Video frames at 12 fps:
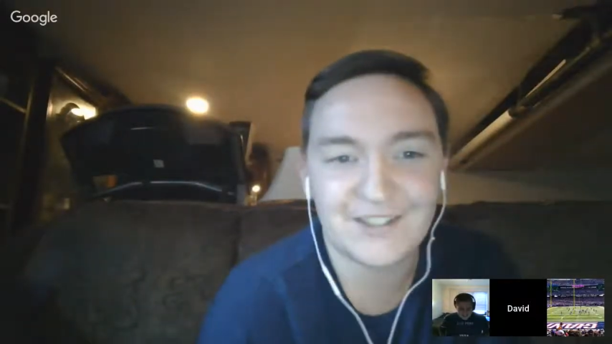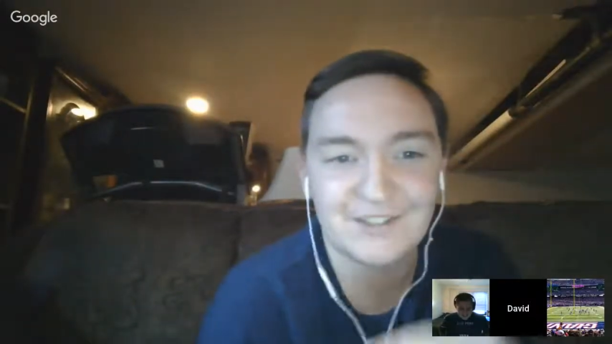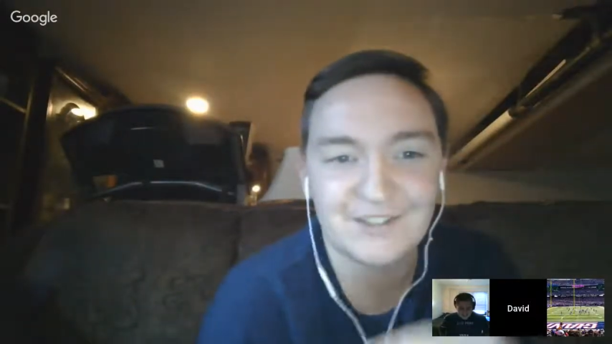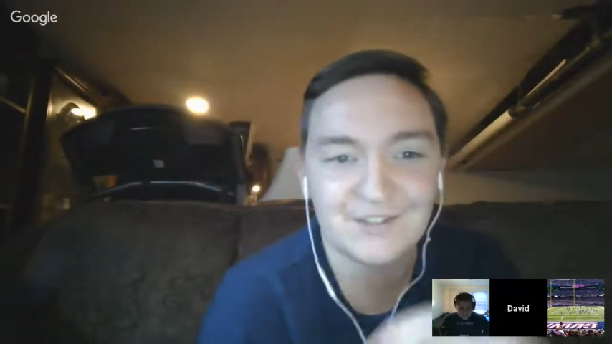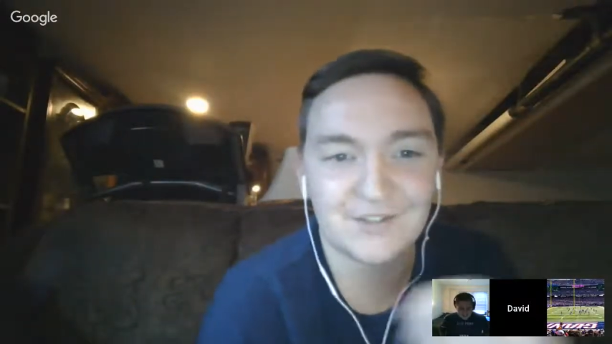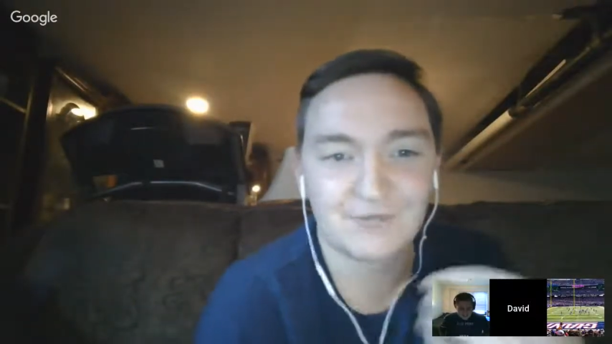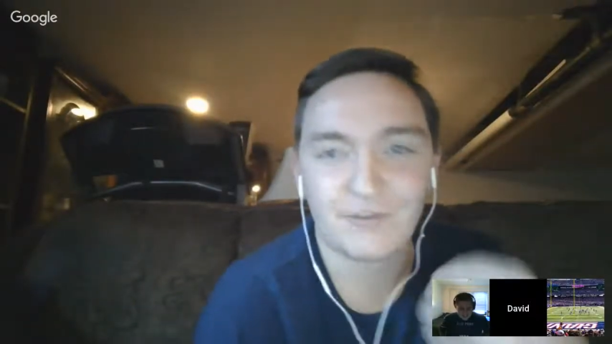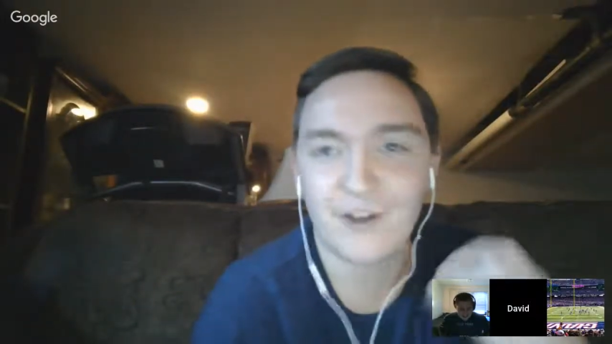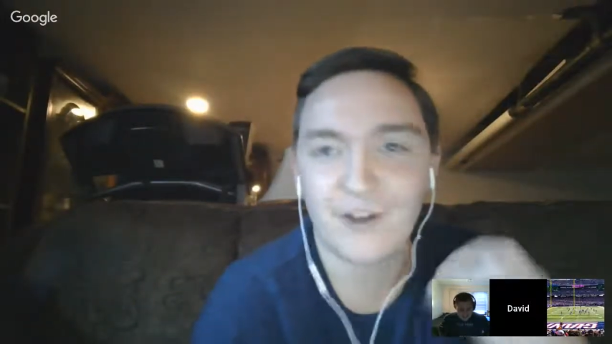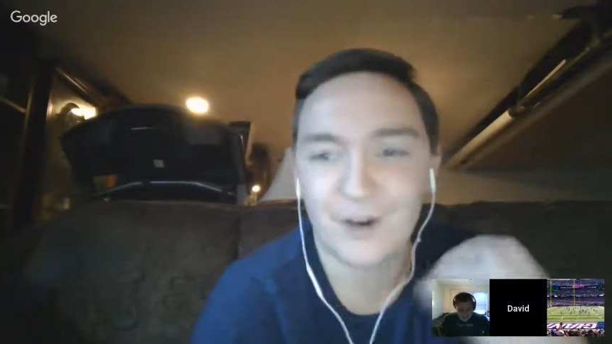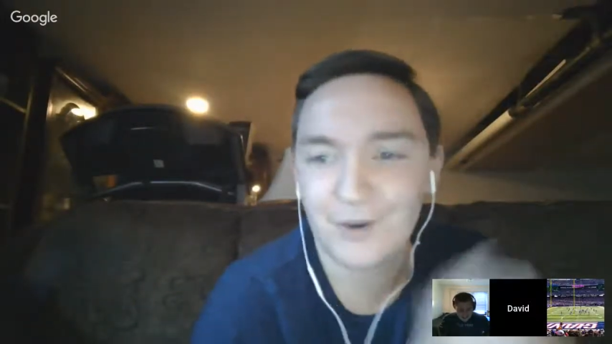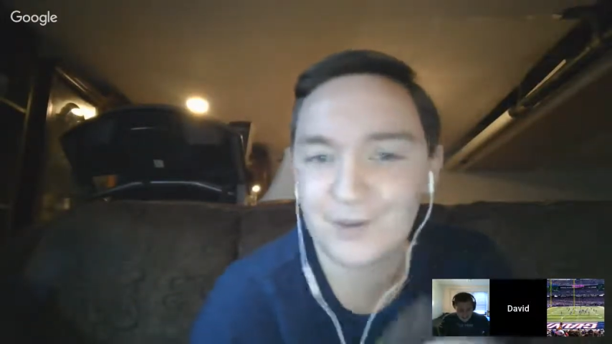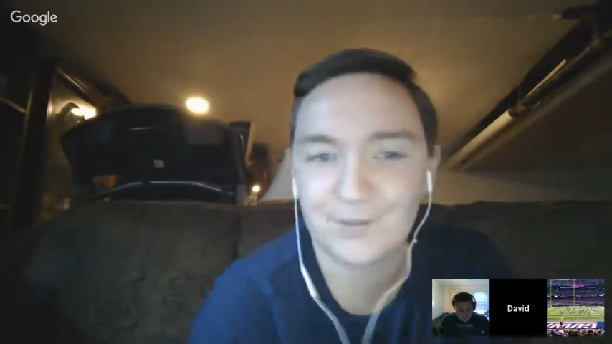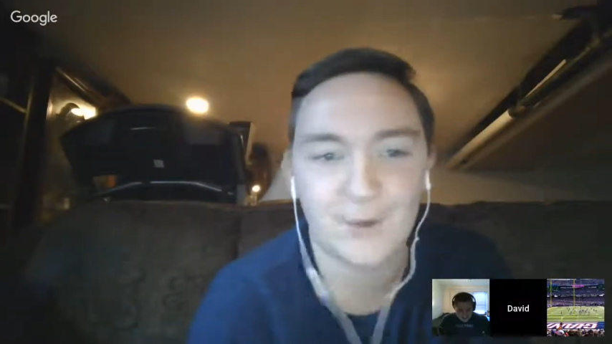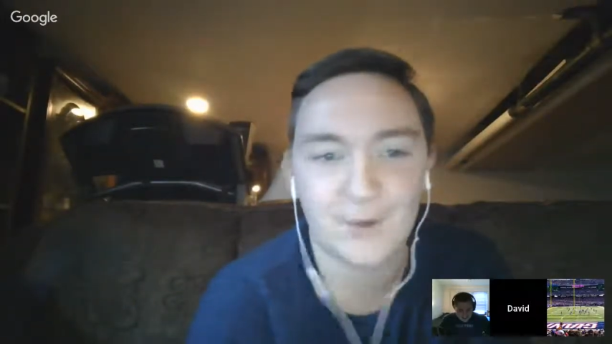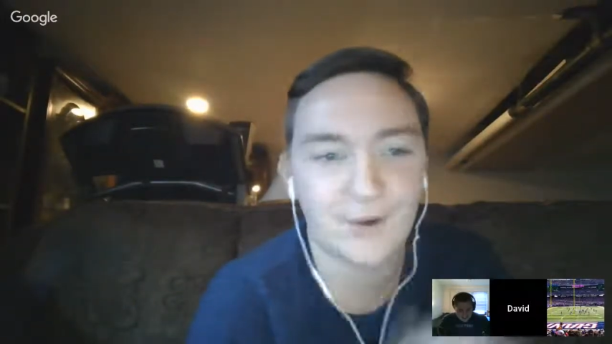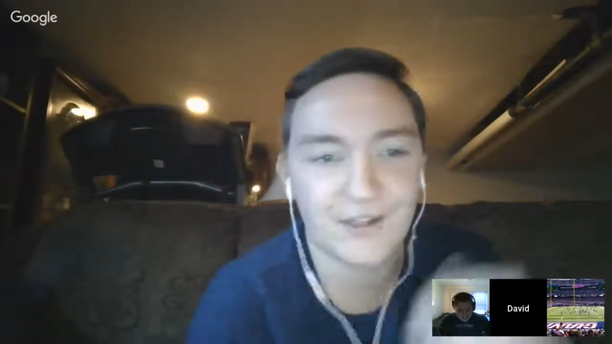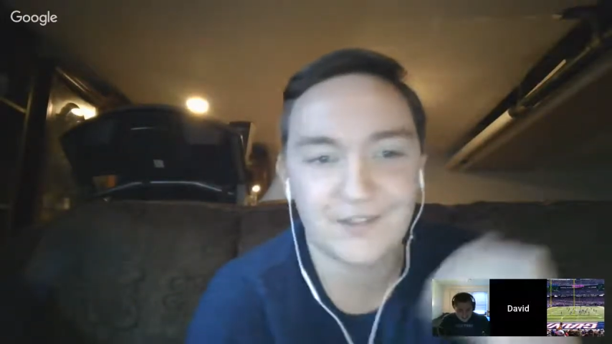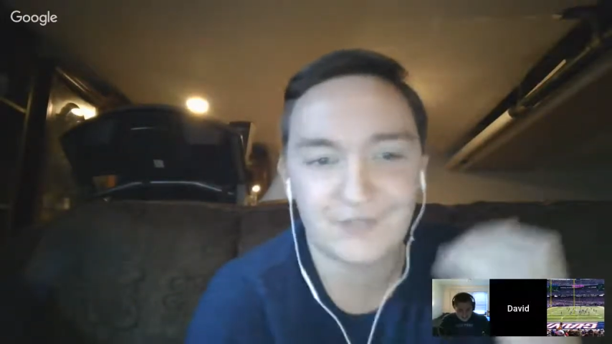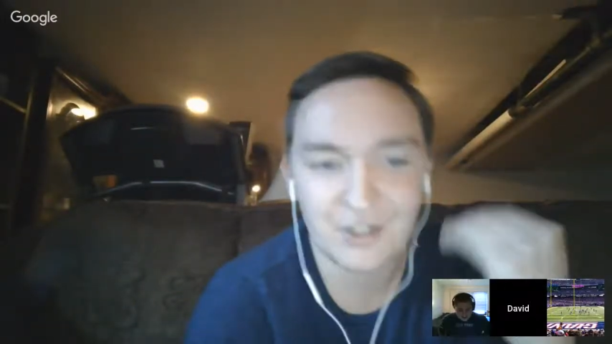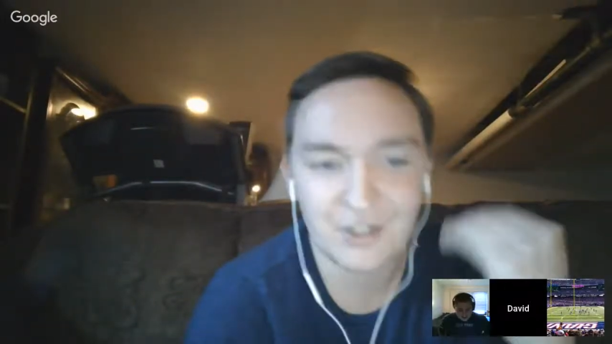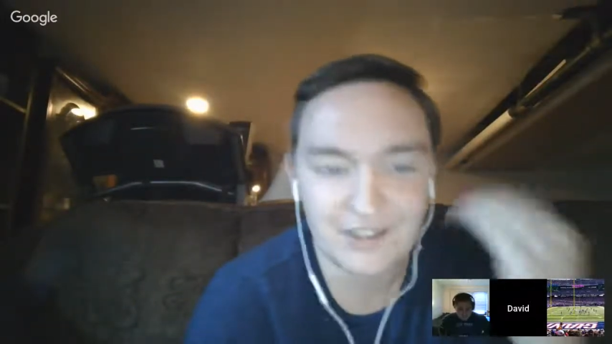he's very well spoken.